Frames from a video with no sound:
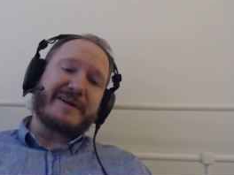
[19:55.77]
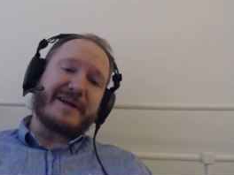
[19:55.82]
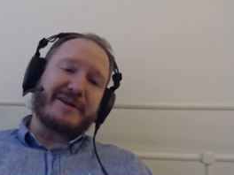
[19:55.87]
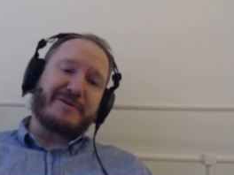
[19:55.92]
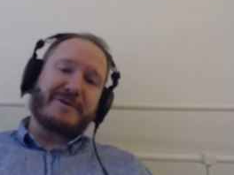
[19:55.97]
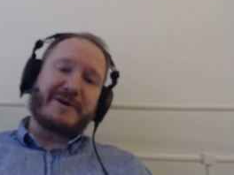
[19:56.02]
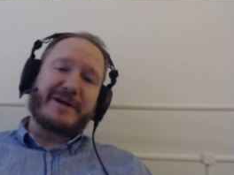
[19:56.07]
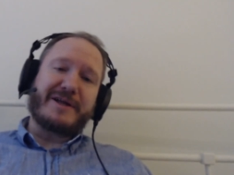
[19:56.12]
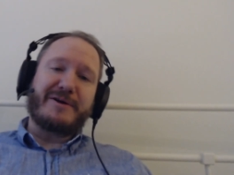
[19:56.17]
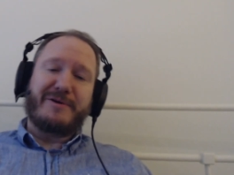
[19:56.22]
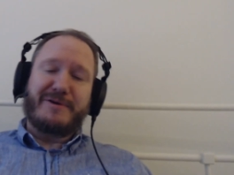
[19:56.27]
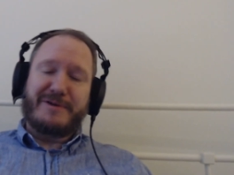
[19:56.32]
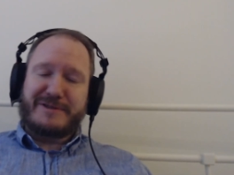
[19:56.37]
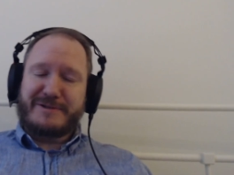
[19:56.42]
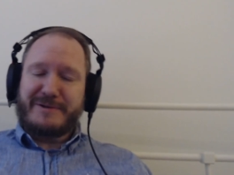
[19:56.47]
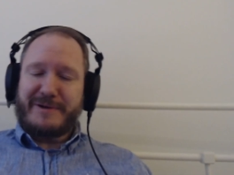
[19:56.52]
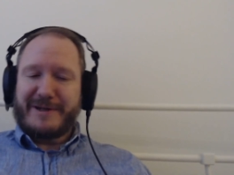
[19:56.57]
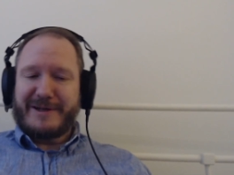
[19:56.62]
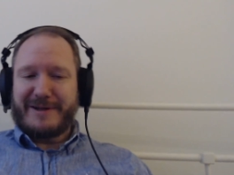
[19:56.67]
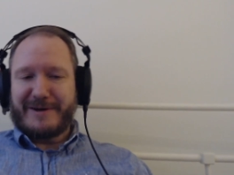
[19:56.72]
that you can
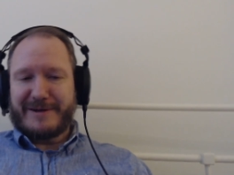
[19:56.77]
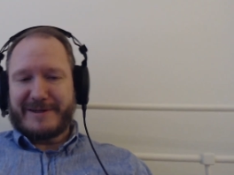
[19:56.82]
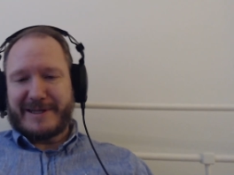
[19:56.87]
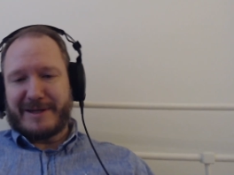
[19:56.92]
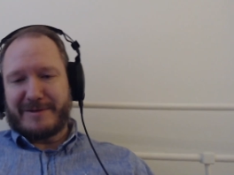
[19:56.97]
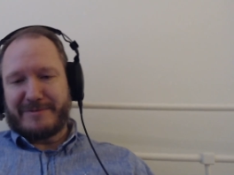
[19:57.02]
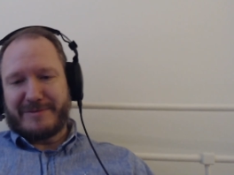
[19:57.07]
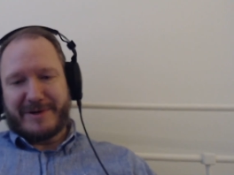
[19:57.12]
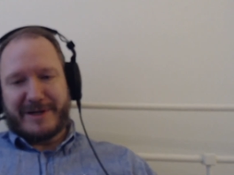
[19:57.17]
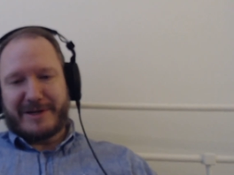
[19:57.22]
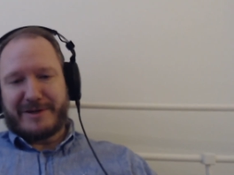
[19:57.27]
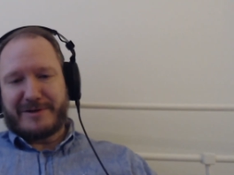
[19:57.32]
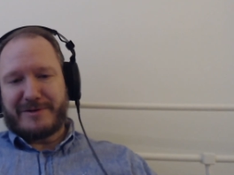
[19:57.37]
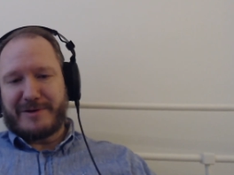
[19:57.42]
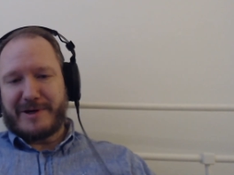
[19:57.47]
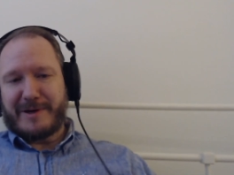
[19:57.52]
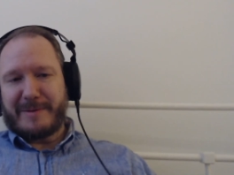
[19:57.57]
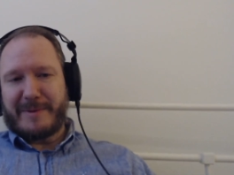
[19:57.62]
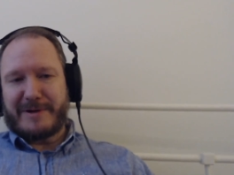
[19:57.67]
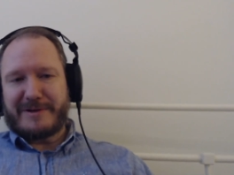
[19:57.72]
also unlock that we're going to
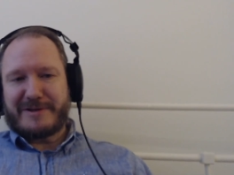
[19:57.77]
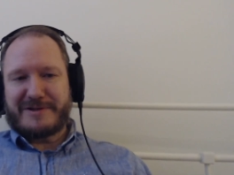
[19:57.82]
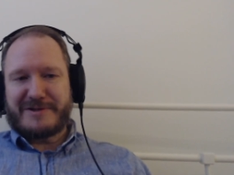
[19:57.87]
talk about